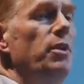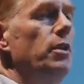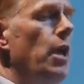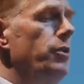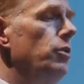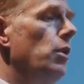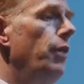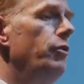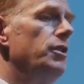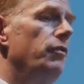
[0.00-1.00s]
maybe, I don't
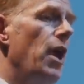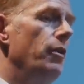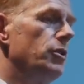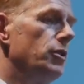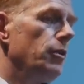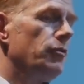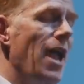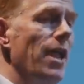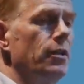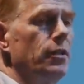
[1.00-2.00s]
know, hundreds of thousands
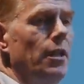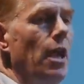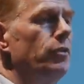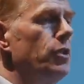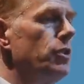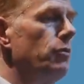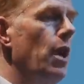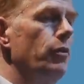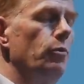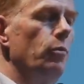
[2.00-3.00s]
of tax accountants
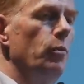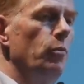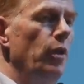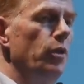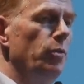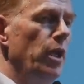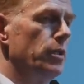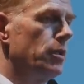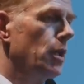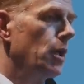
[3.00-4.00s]
around the, around the
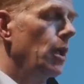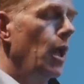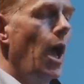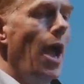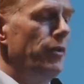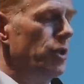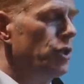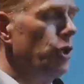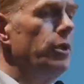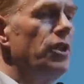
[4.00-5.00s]
place. And
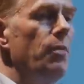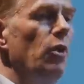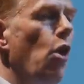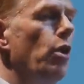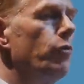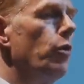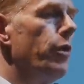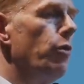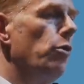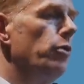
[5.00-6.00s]
Intuit came along and
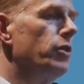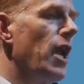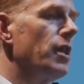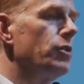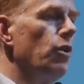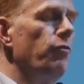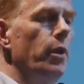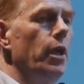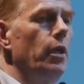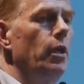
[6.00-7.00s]
wrote their own tax
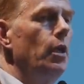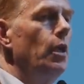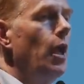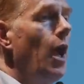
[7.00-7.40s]
software.